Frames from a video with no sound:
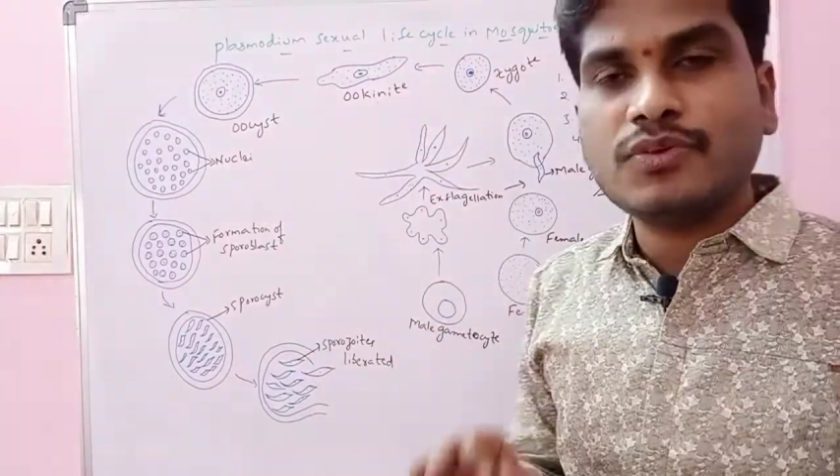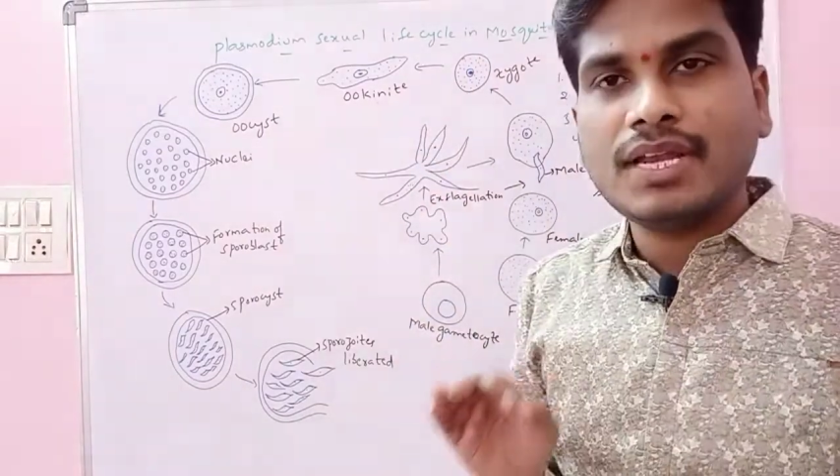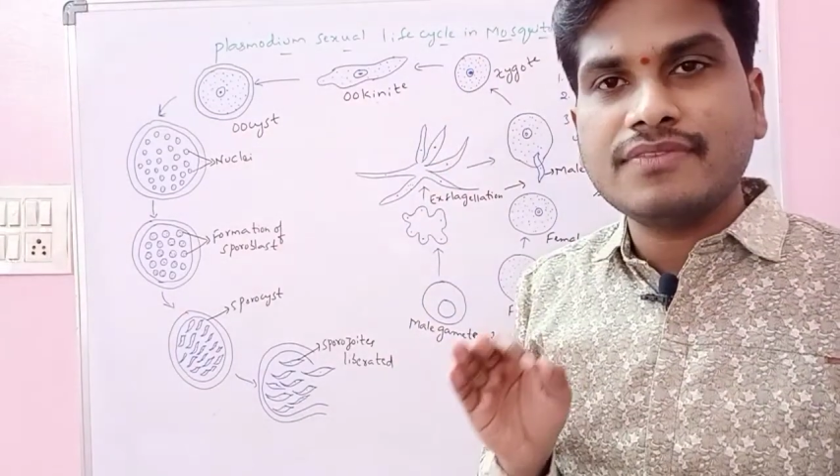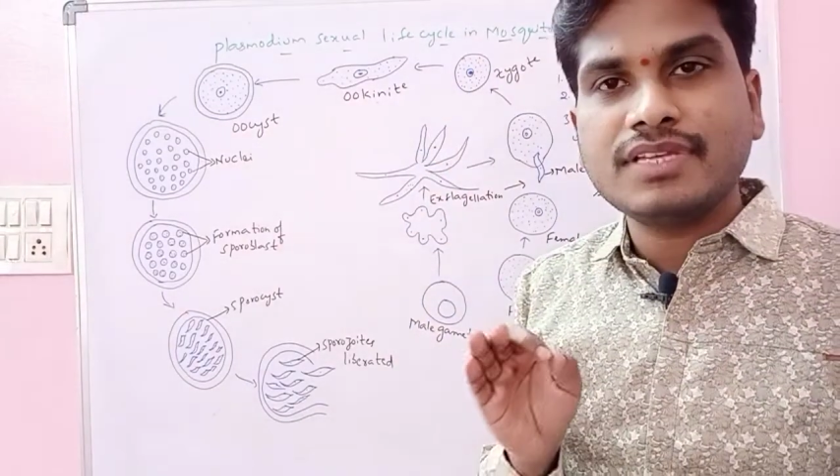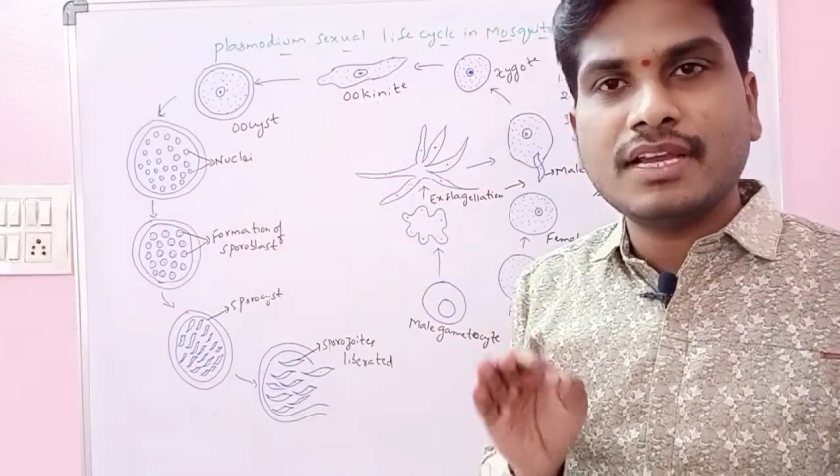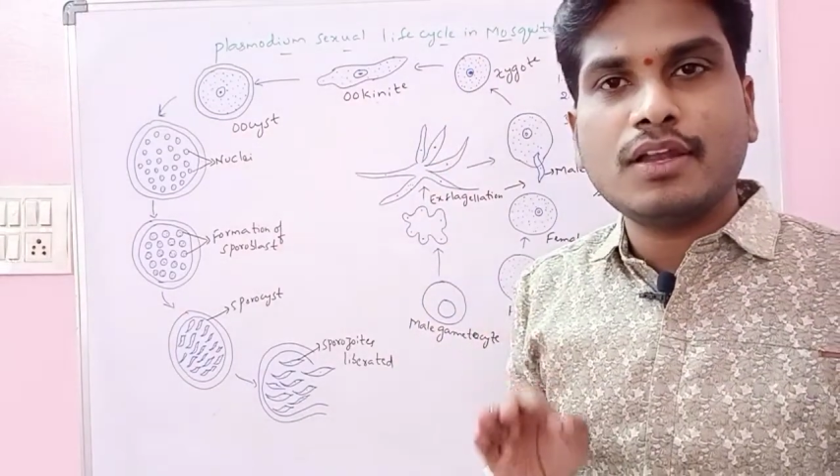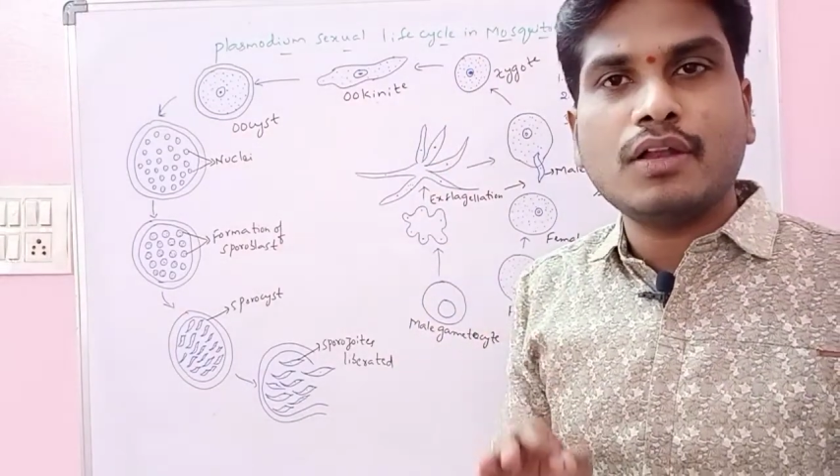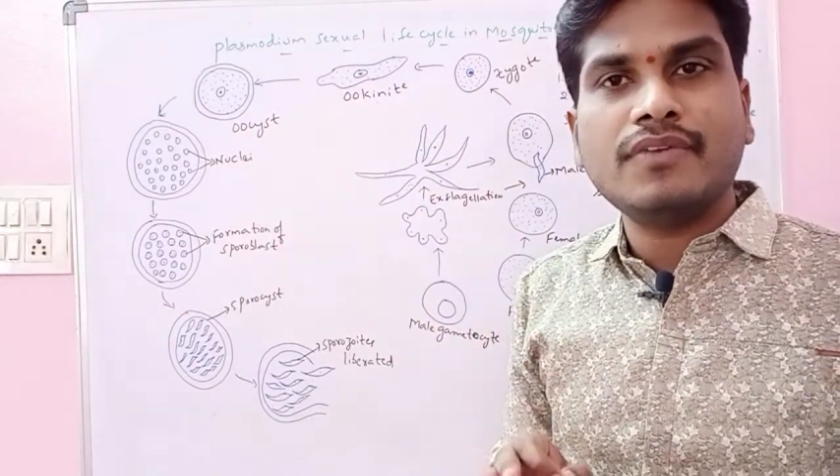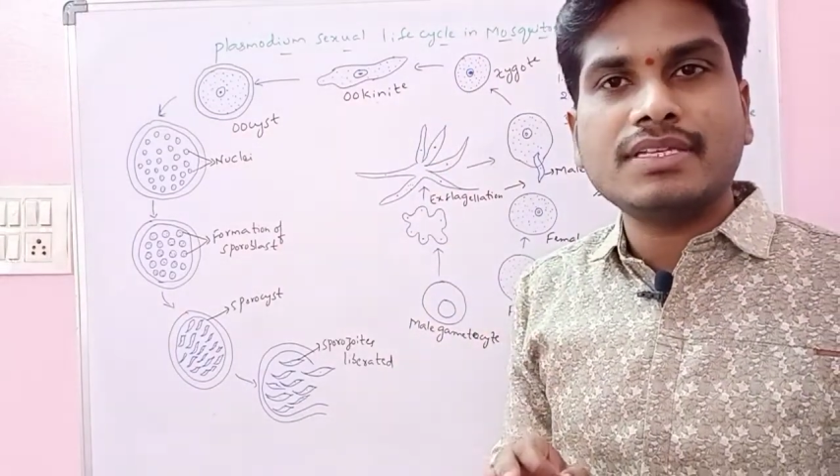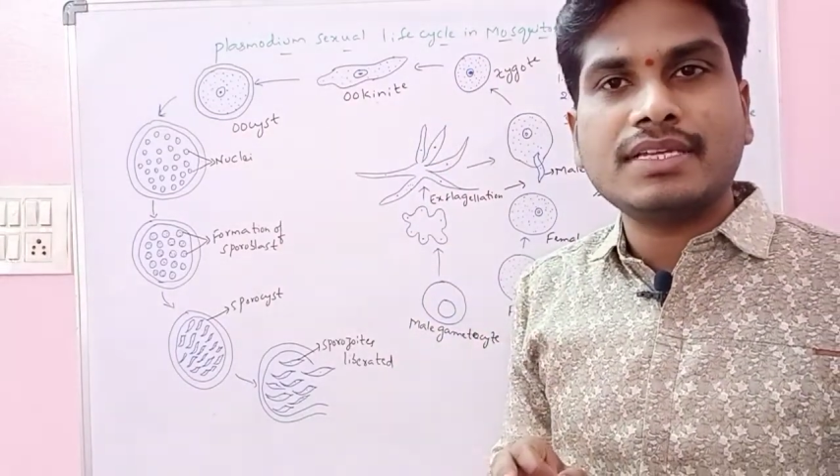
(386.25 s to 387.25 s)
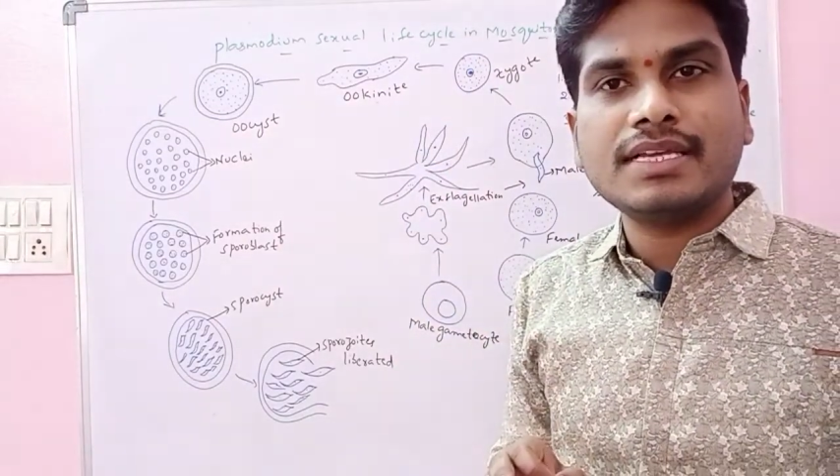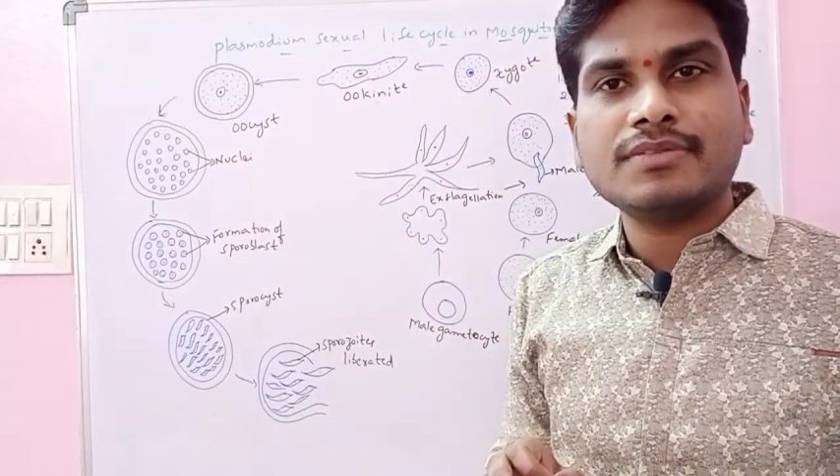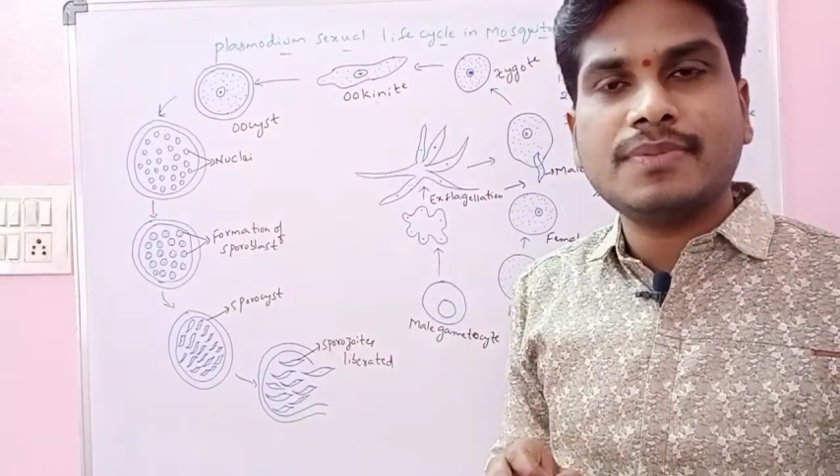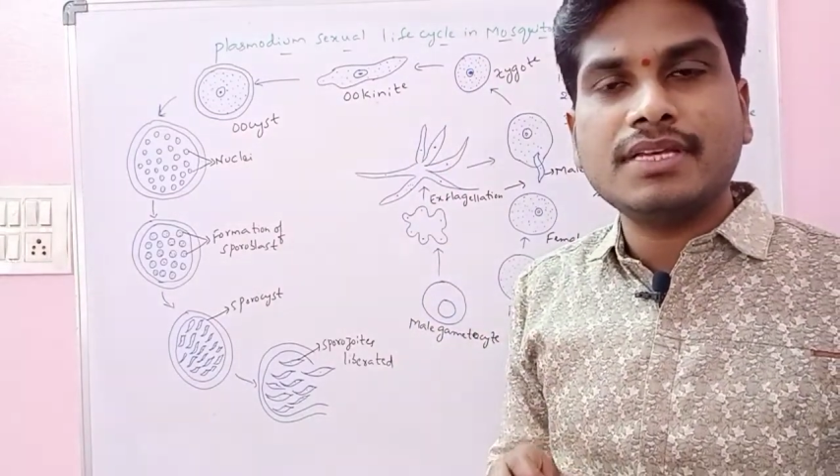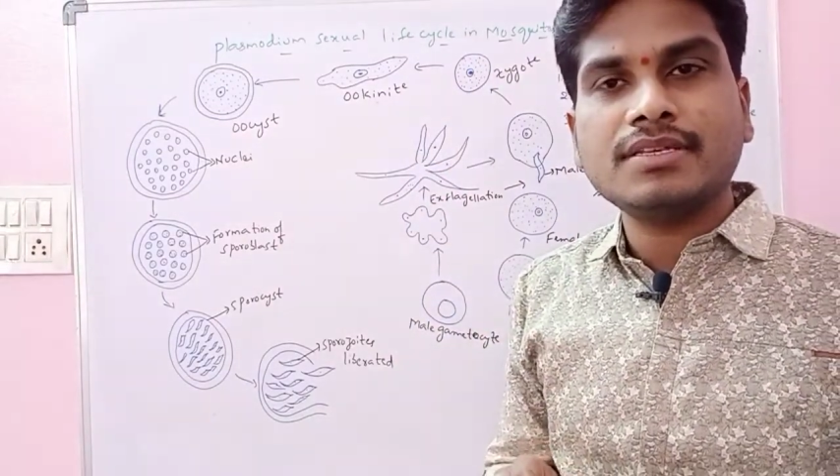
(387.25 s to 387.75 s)
life cycle always takes
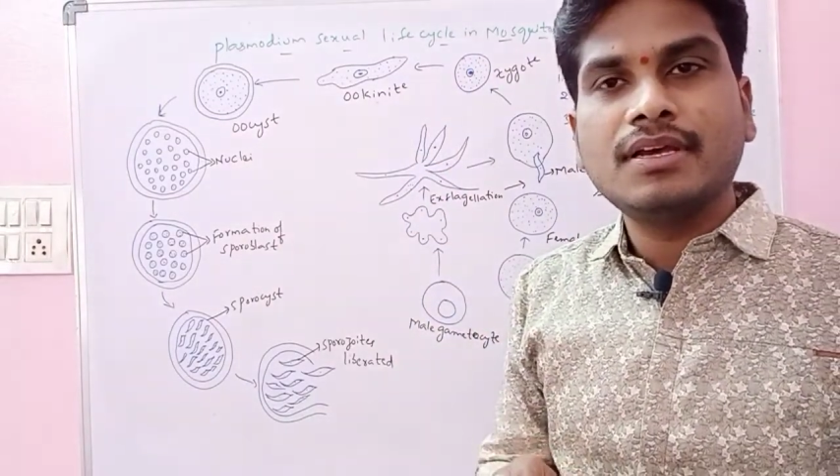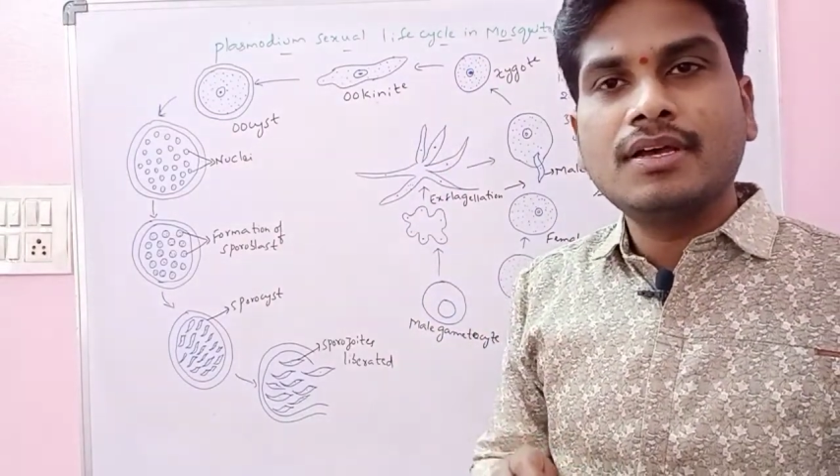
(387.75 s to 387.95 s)
place